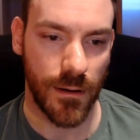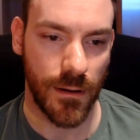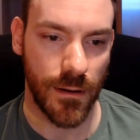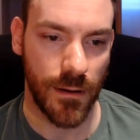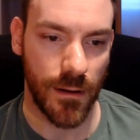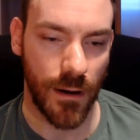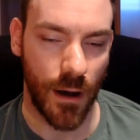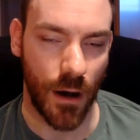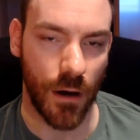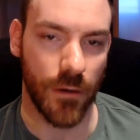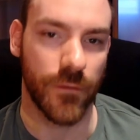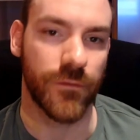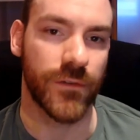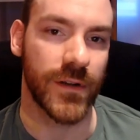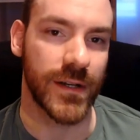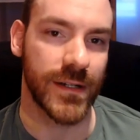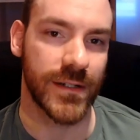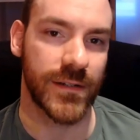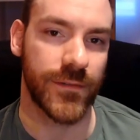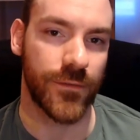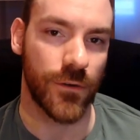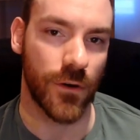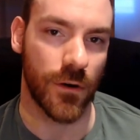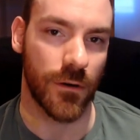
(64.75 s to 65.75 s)
of
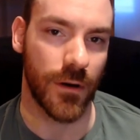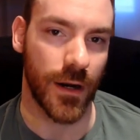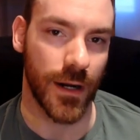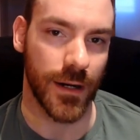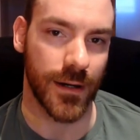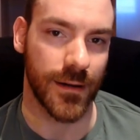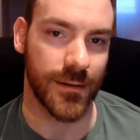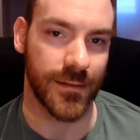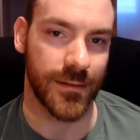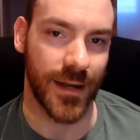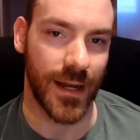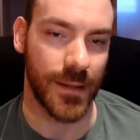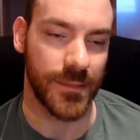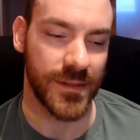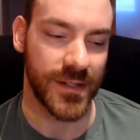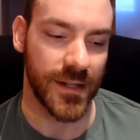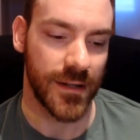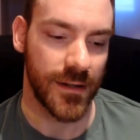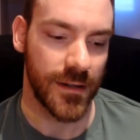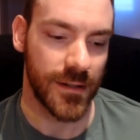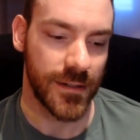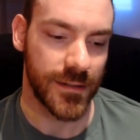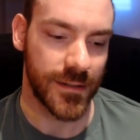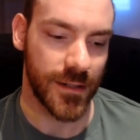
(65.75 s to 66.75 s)
these four archetypes.
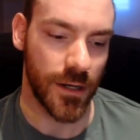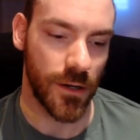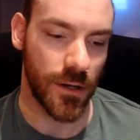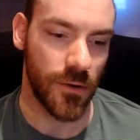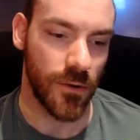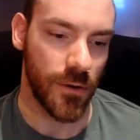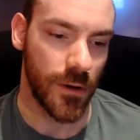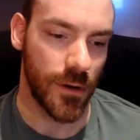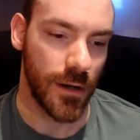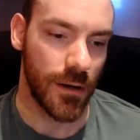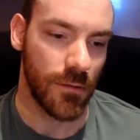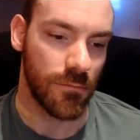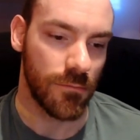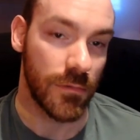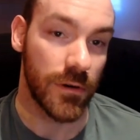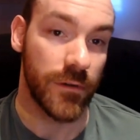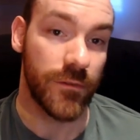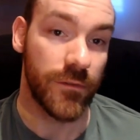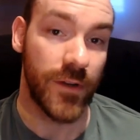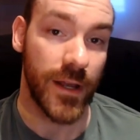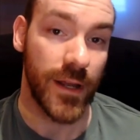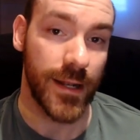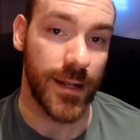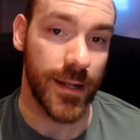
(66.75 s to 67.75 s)
So
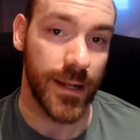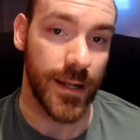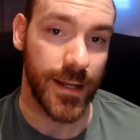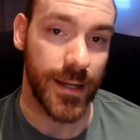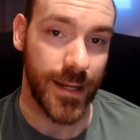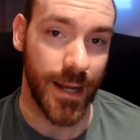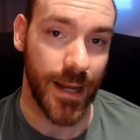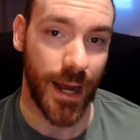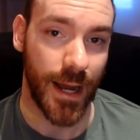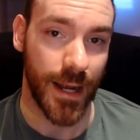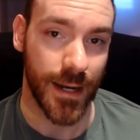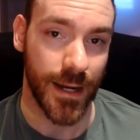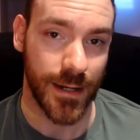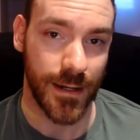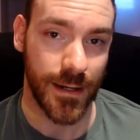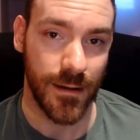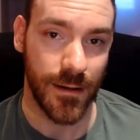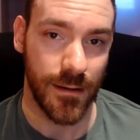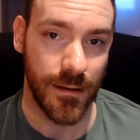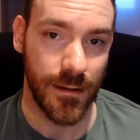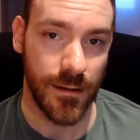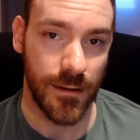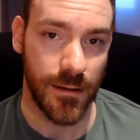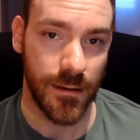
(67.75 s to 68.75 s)
within the yang,
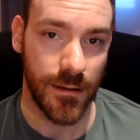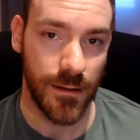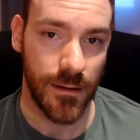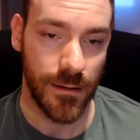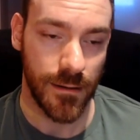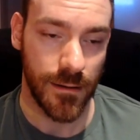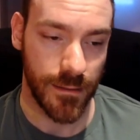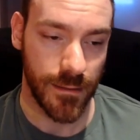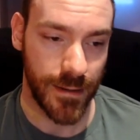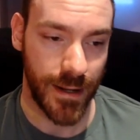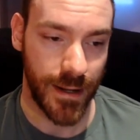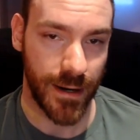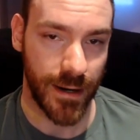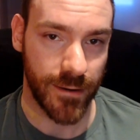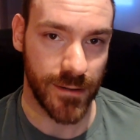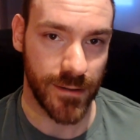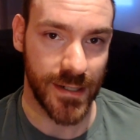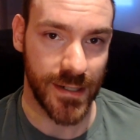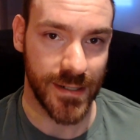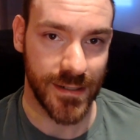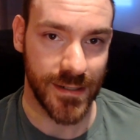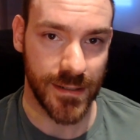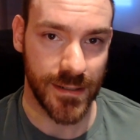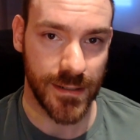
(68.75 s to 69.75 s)
there
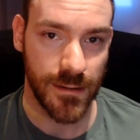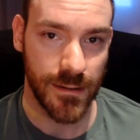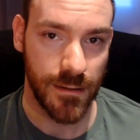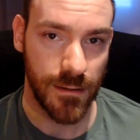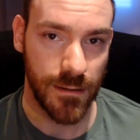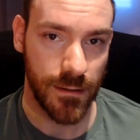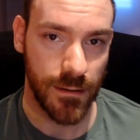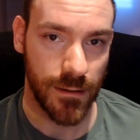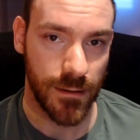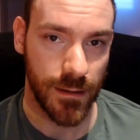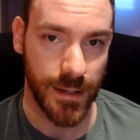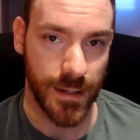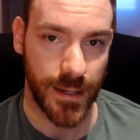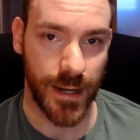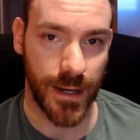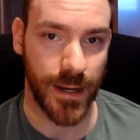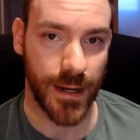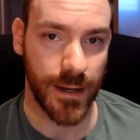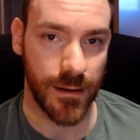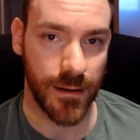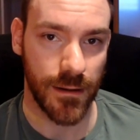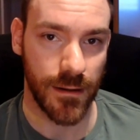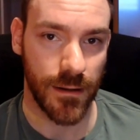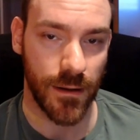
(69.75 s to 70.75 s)
is the
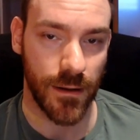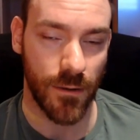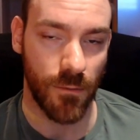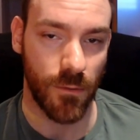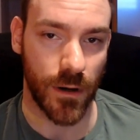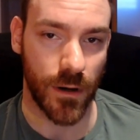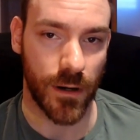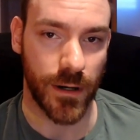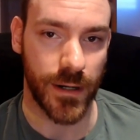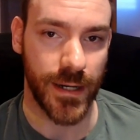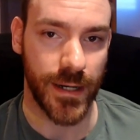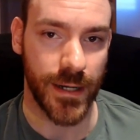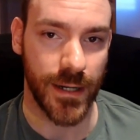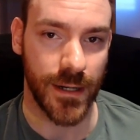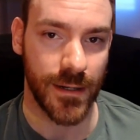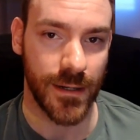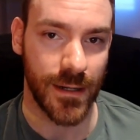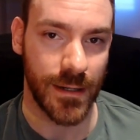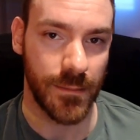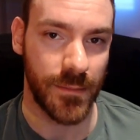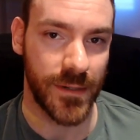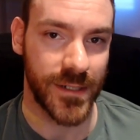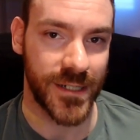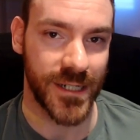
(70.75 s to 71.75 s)
king, the warrior,
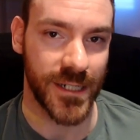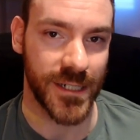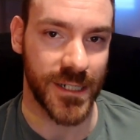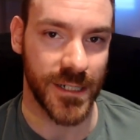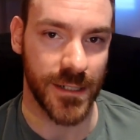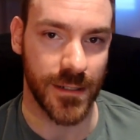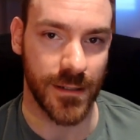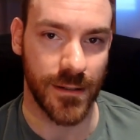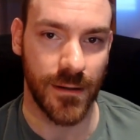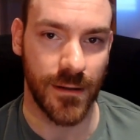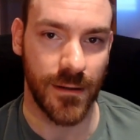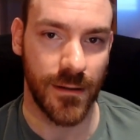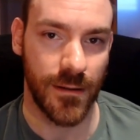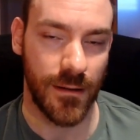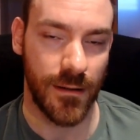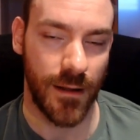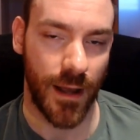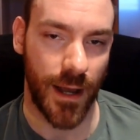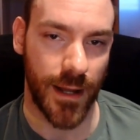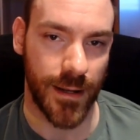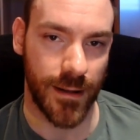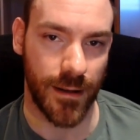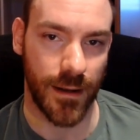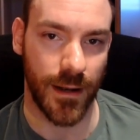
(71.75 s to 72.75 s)
the magician,
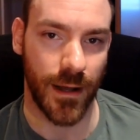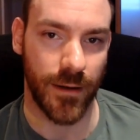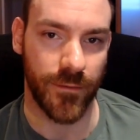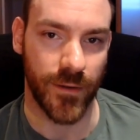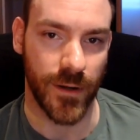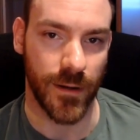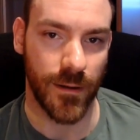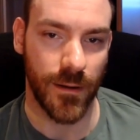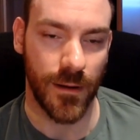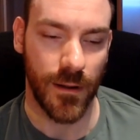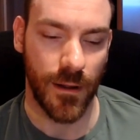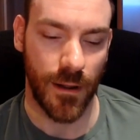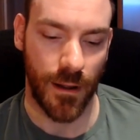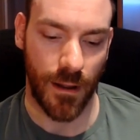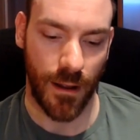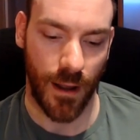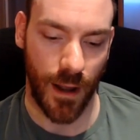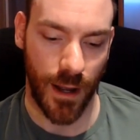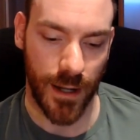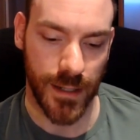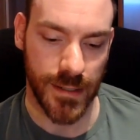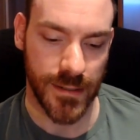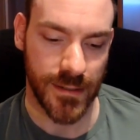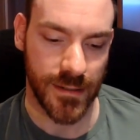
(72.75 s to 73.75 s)
and the lover.
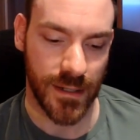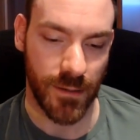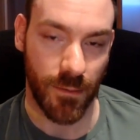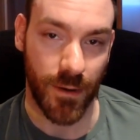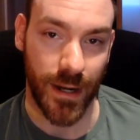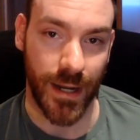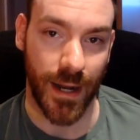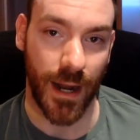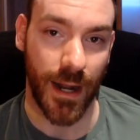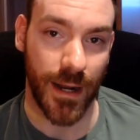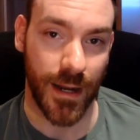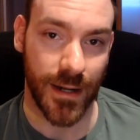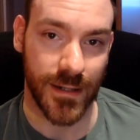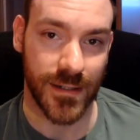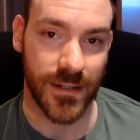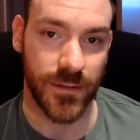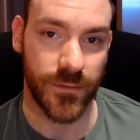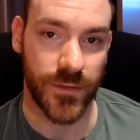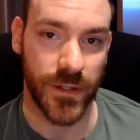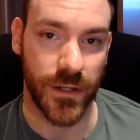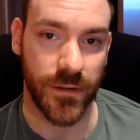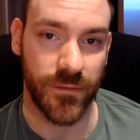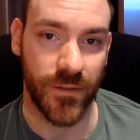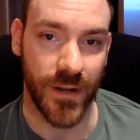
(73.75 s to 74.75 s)
And the way I like to
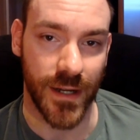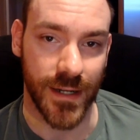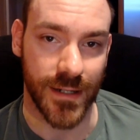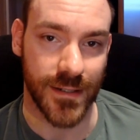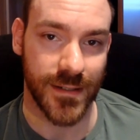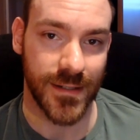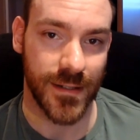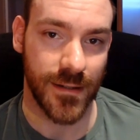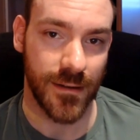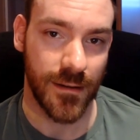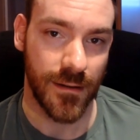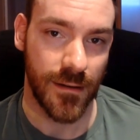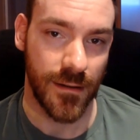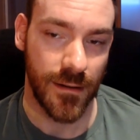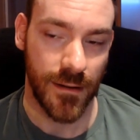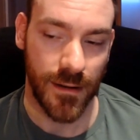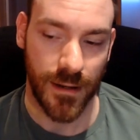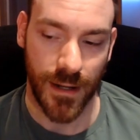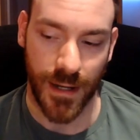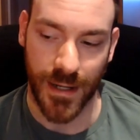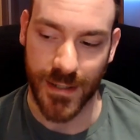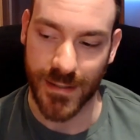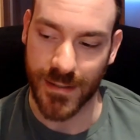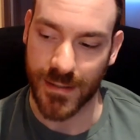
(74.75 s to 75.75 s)
view things
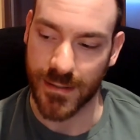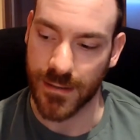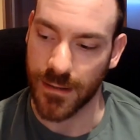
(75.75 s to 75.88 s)
is